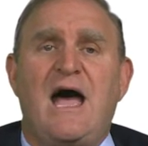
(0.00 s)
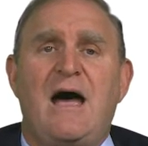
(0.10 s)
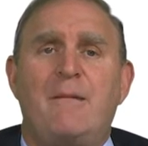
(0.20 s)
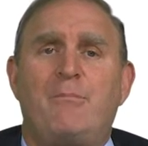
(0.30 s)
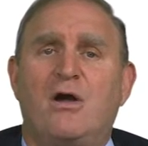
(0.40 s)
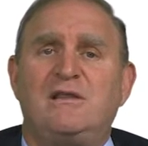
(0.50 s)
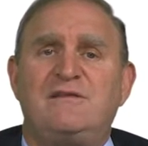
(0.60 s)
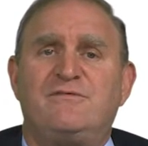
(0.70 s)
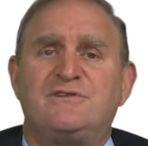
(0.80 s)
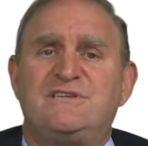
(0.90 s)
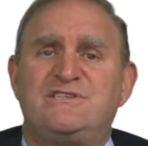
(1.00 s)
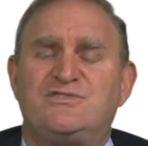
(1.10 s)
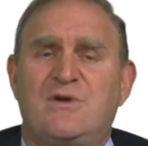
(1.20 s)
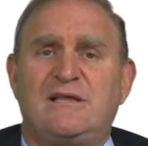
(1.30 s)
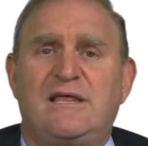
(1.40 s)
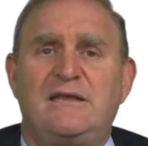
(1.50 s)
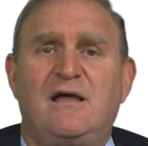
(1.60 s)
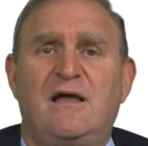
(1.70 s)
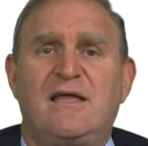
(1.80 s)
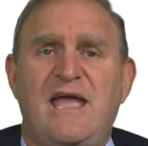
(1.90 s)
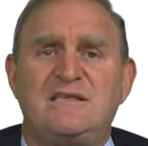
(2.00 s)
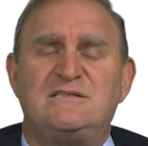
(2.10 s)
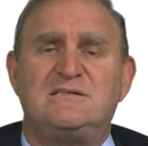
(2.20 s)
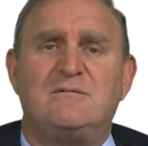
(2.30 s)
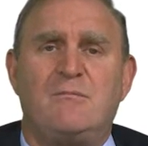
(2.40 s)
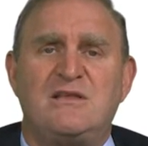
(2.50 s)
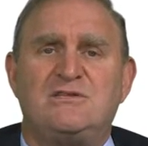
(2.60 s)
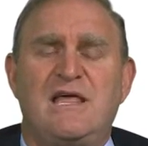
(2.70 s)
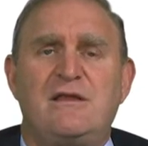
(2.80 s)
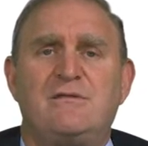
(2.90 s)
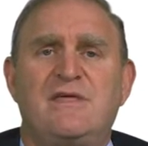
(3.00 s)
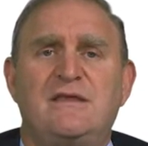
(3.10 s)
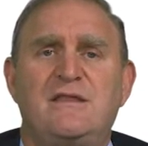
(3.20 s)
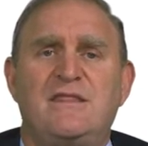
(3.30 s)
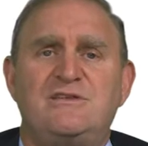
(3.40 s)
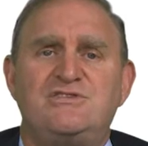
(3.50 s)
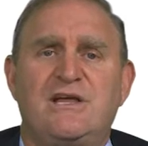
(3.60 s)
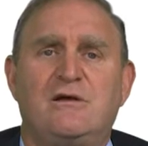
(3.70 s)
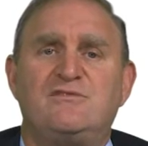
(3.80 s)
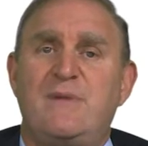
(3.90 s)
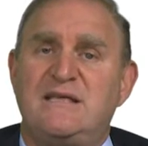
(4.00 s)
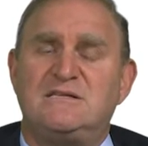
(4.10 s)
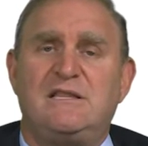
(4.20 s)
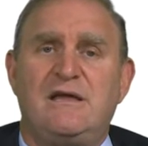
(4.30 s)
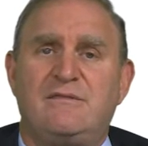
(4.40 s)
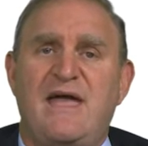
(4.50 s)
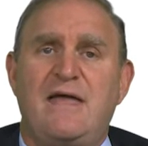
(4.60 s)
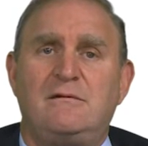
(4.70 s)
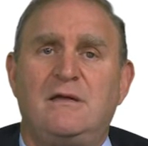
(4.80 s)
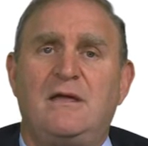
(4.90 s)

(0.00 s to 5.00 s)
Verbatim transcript: Uh, Bartlett versus Strickland, a case much later than, than Gingles, makes clear that